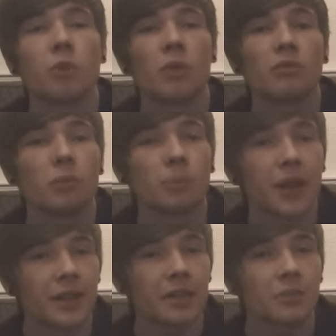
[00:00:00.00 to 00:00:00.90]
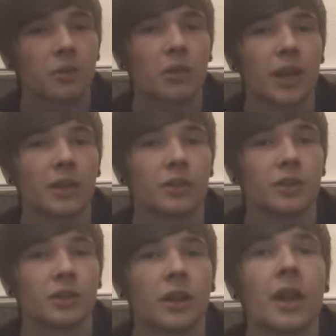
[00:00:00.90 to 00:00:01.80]
won't replace
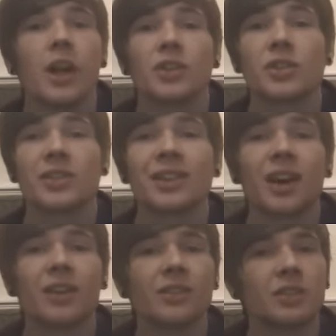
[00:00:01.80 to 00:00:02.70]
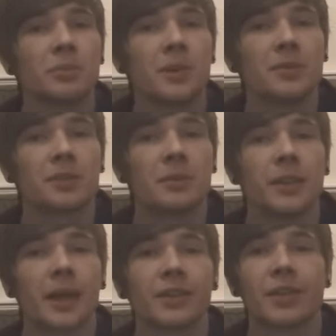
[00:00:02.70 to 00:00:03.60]
communication, just enhance the speed of some
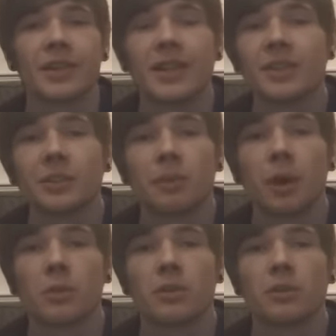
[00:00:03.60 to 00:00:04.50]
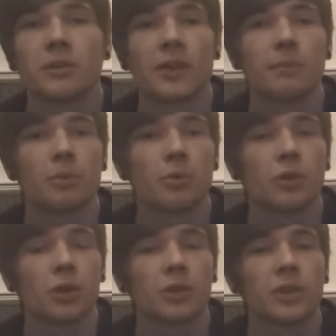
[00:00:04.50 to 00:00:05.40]
decks that needs the Pokemon to fit the ball
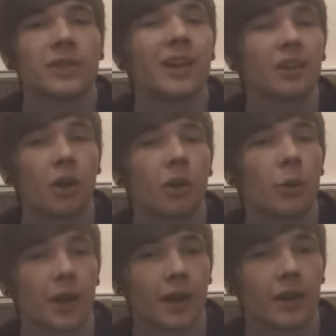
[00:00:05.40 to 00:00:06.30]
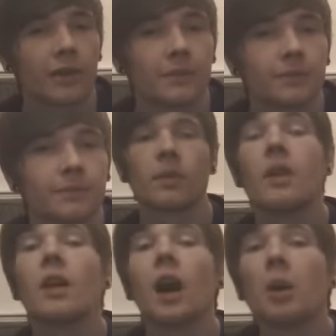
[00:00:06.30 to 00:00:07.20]
clauses a lot quicker.
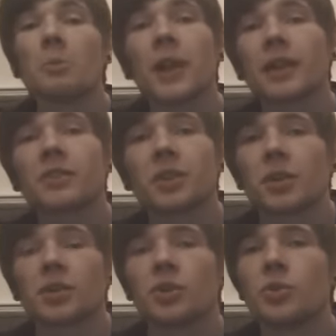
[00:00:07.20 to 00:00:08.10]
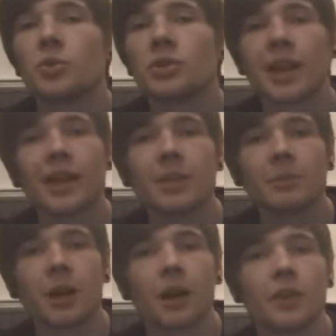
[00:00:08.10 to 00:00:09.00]
Up next are the two
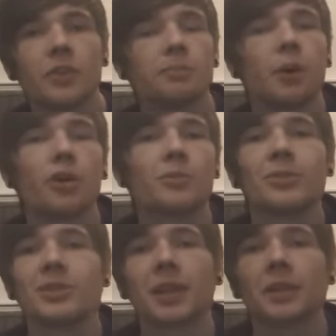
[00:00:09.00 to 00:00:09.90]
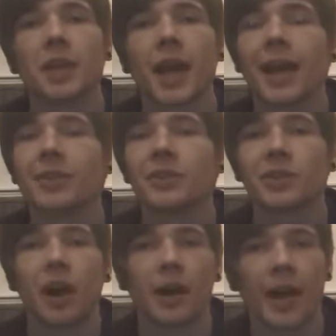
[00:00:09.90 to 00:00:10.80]
Stadium cards, Pokemon Center and
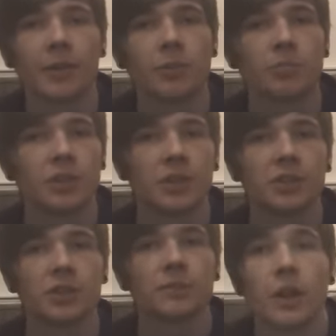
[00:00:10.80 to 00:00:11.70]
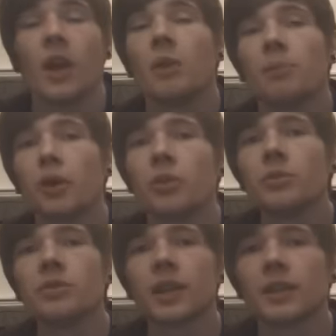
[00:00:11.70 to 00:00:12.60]
Sky Arrow Bridge.
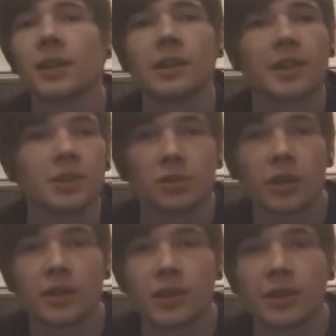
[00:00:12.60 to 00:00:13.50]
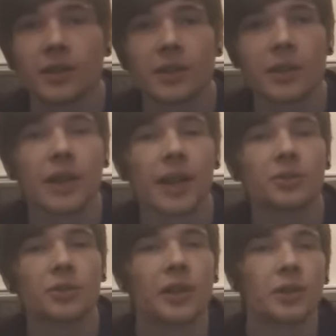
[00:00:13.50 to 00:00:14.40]
Pokemon Center is interesting since it
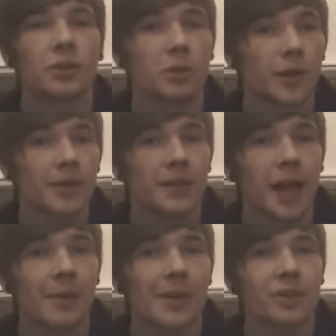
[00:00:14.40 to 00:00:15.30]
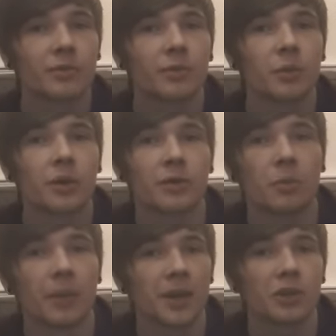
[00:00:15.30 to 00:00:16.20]
allows you to heal 20 damage off of one of your
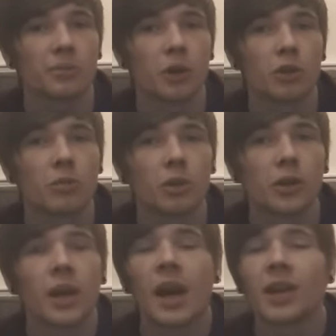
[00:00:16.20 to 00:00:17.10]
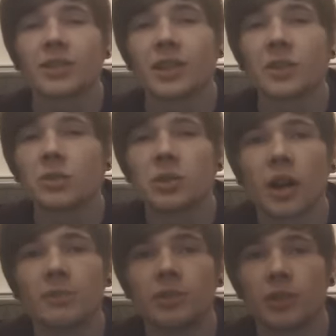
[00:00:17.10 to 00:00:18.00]
bench Pokemon a single
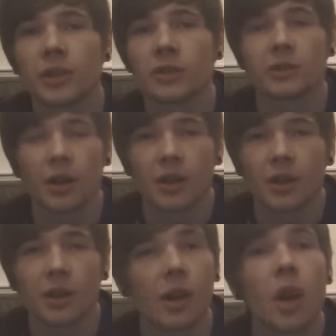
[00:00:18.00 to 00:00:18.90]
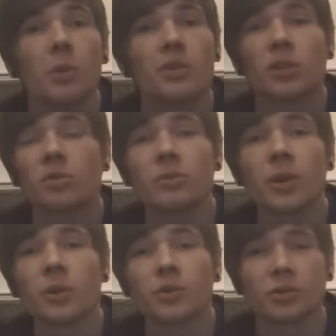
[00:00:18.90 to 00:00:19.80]
time during your turn, which could
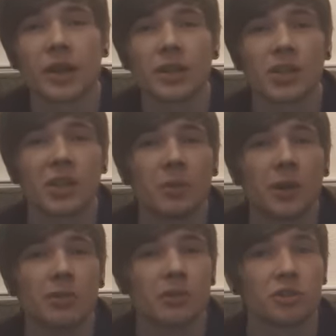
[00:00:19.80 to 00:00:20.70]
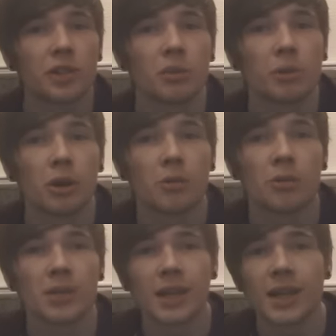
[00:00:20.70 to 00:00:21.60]
revoke a strategy where you retreat your
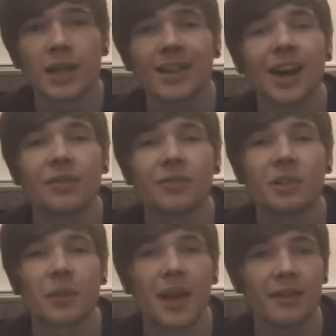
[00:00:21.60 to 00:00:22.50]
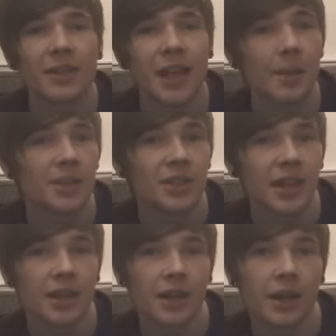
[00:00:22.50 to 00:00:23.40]
Pokemon to heal it after some heavy damage
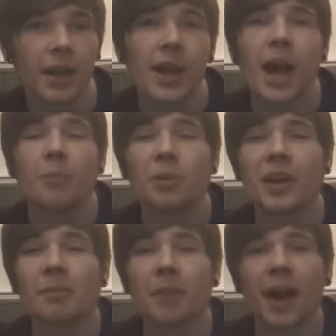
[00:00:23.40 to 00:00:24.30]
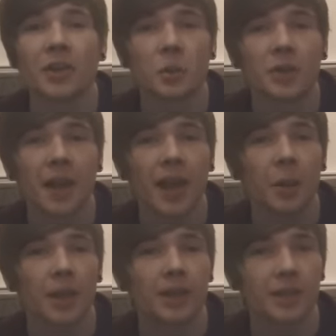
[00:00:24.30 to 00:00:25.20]
taking and bring it back to
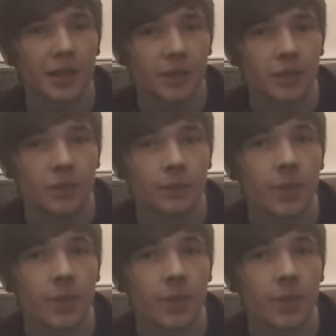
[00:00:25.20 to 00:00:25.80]
attack when it's healed.